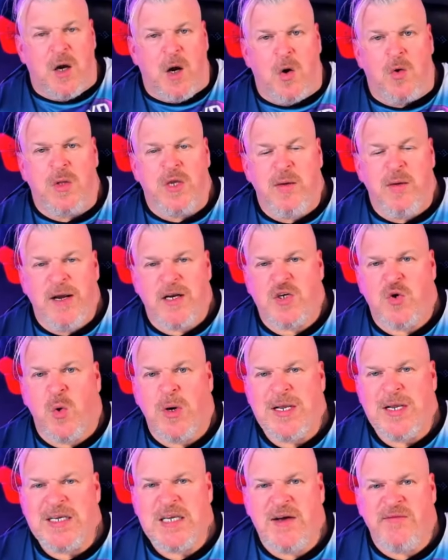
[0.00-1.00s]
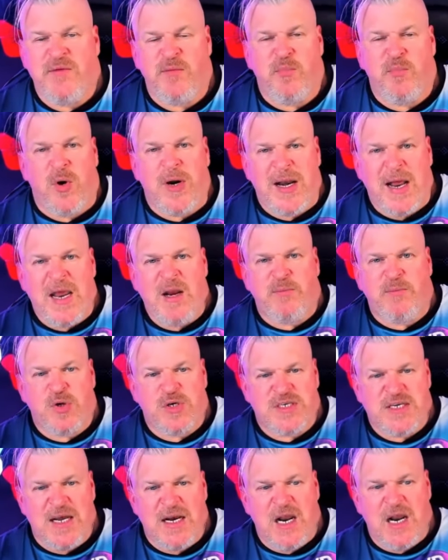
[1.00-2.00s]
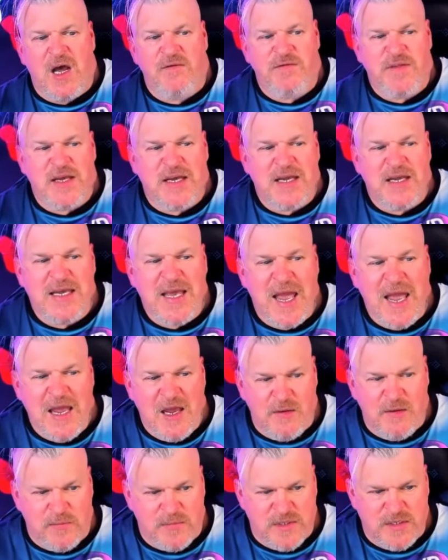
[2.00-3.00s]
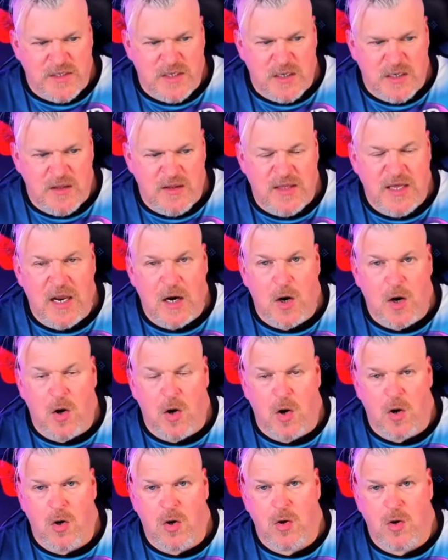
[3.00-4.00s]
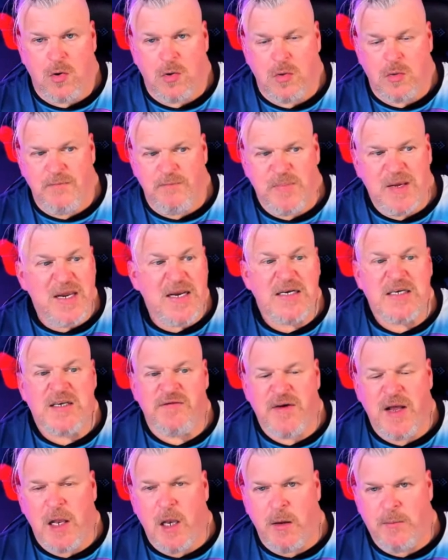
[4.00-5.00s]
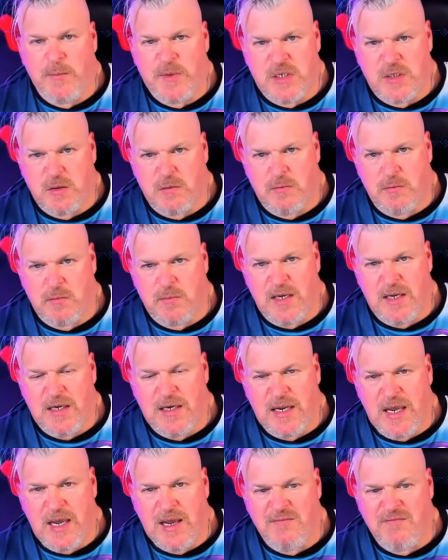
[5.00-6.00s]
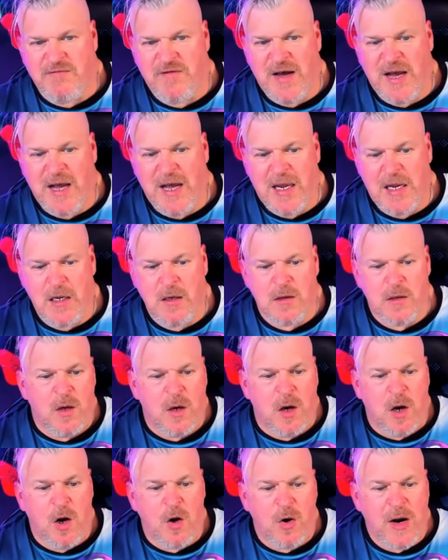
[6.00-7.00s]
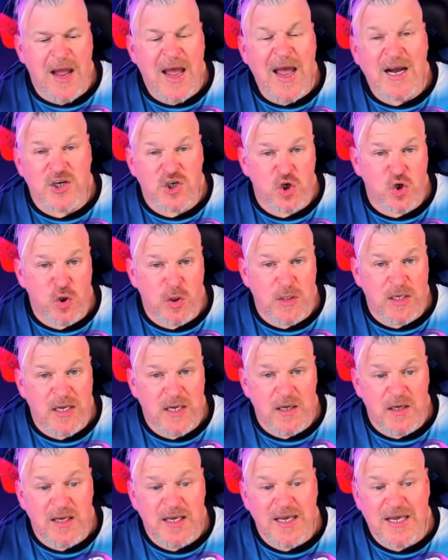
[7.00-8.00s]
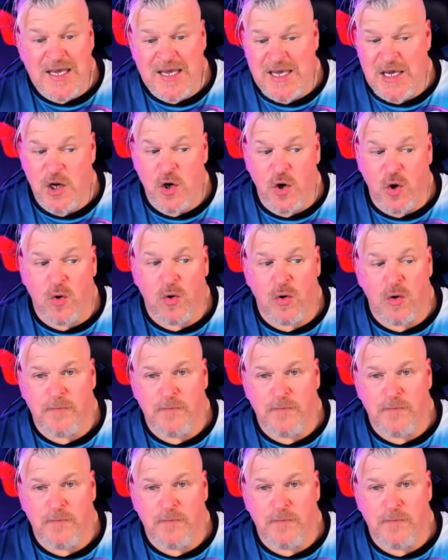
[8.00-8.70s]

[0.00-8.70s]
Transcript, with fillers: Only about twenty-seven point eight percent of the games that are being developed in GameFi are actually here.